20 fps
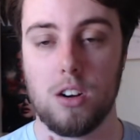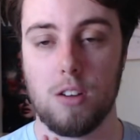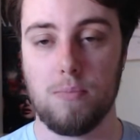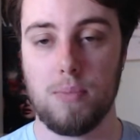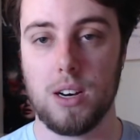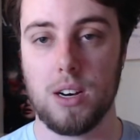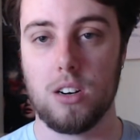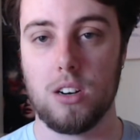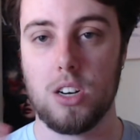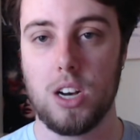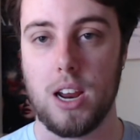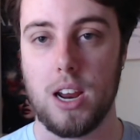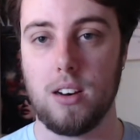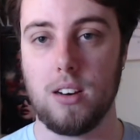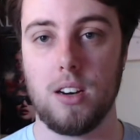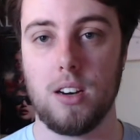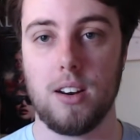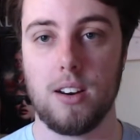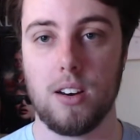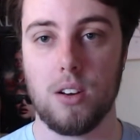chopping,
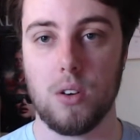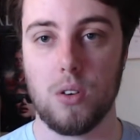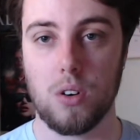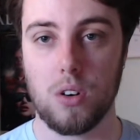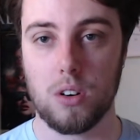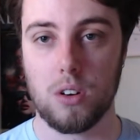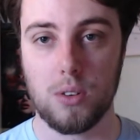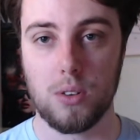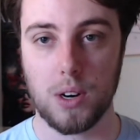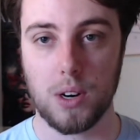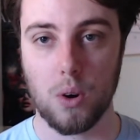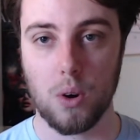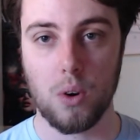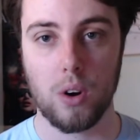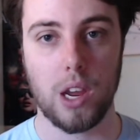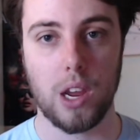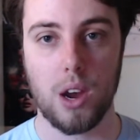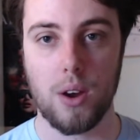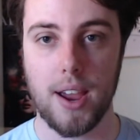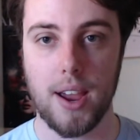changing, or doing
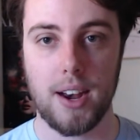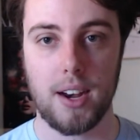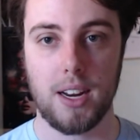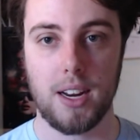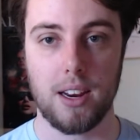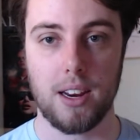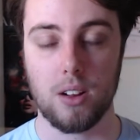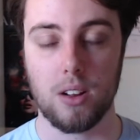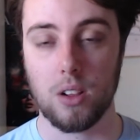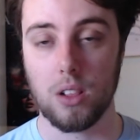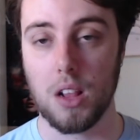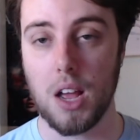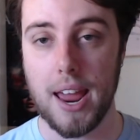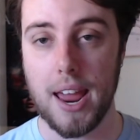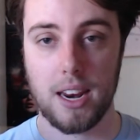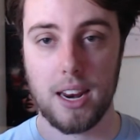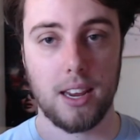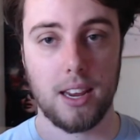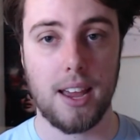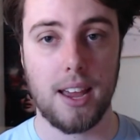audio editing or
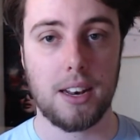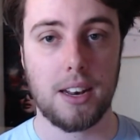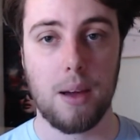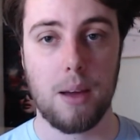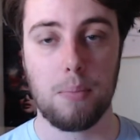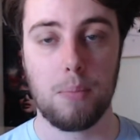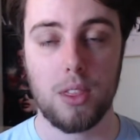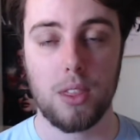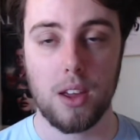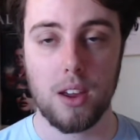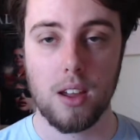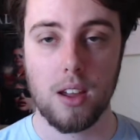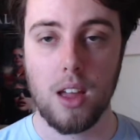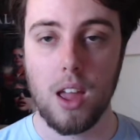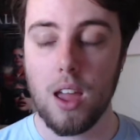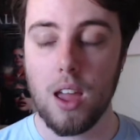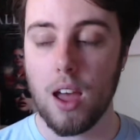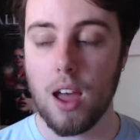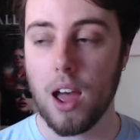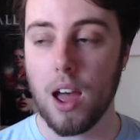lighting and that type of thing.
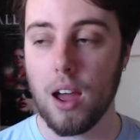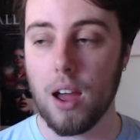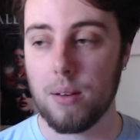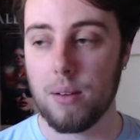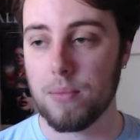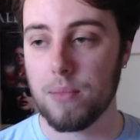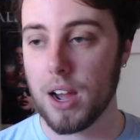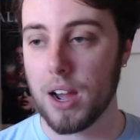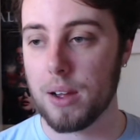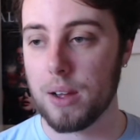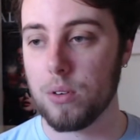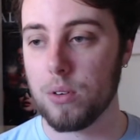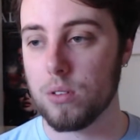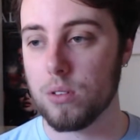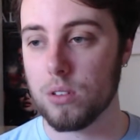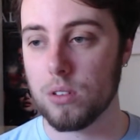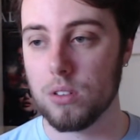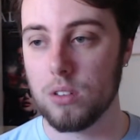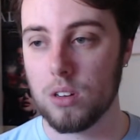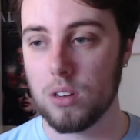Um, I
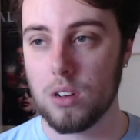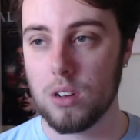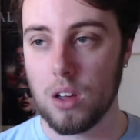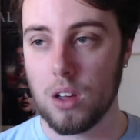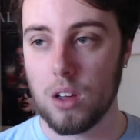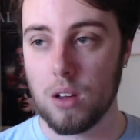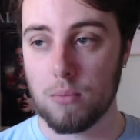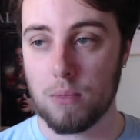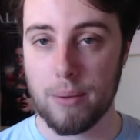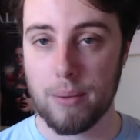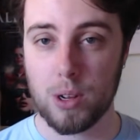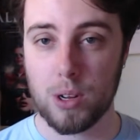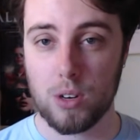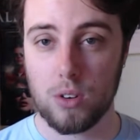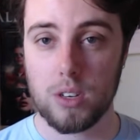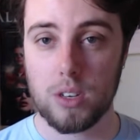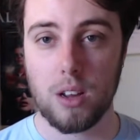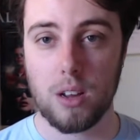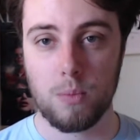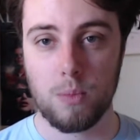will probably
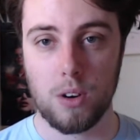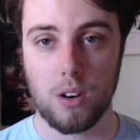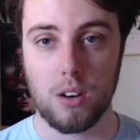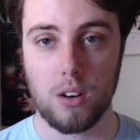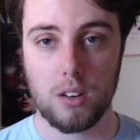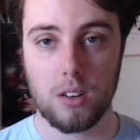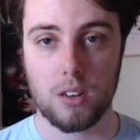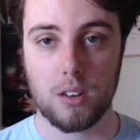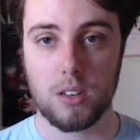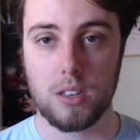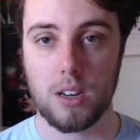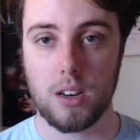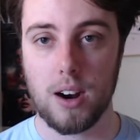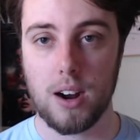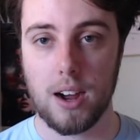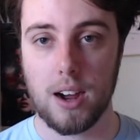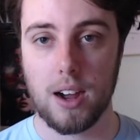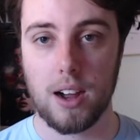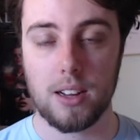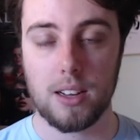do some units because
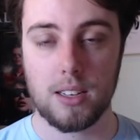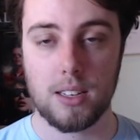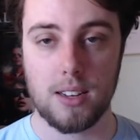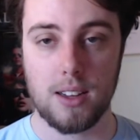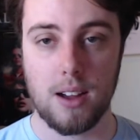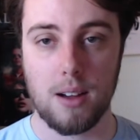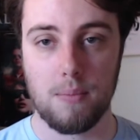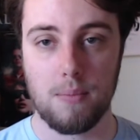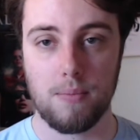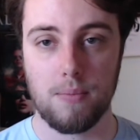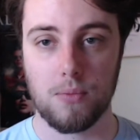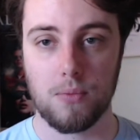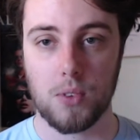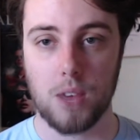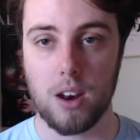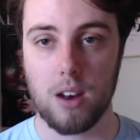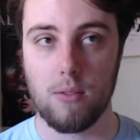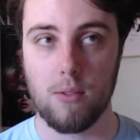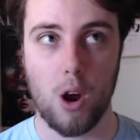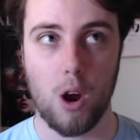there are some
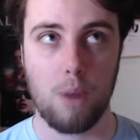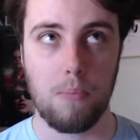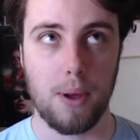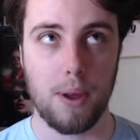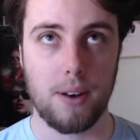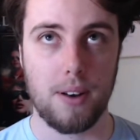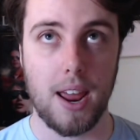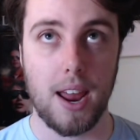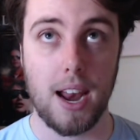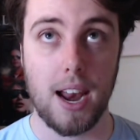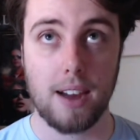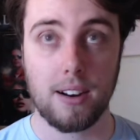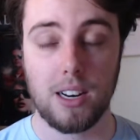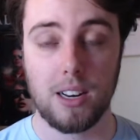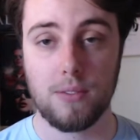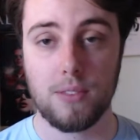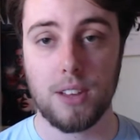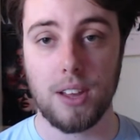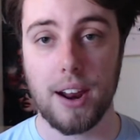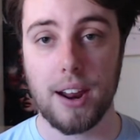kind of open
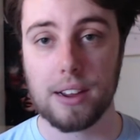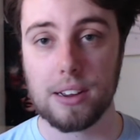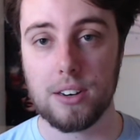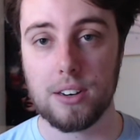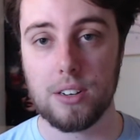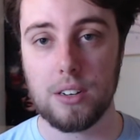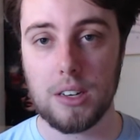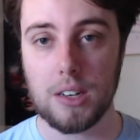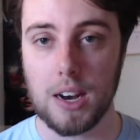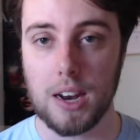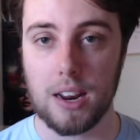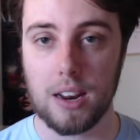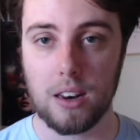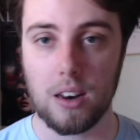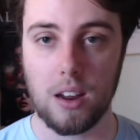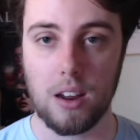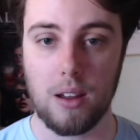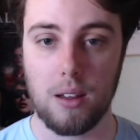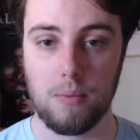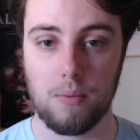electives that I can do,
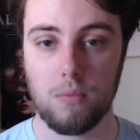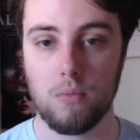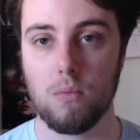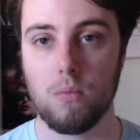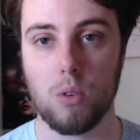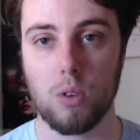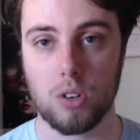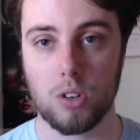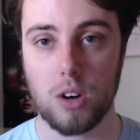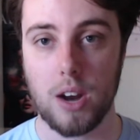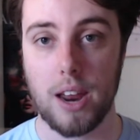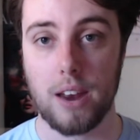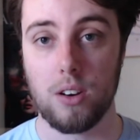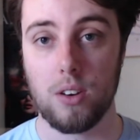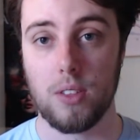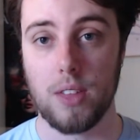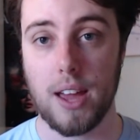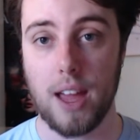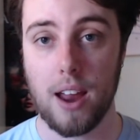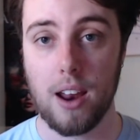and I will try
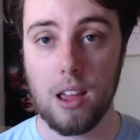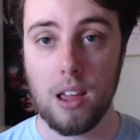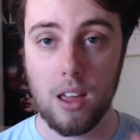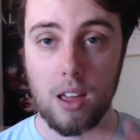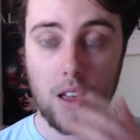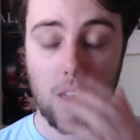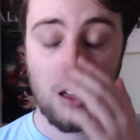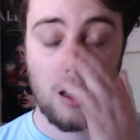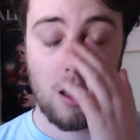and do that.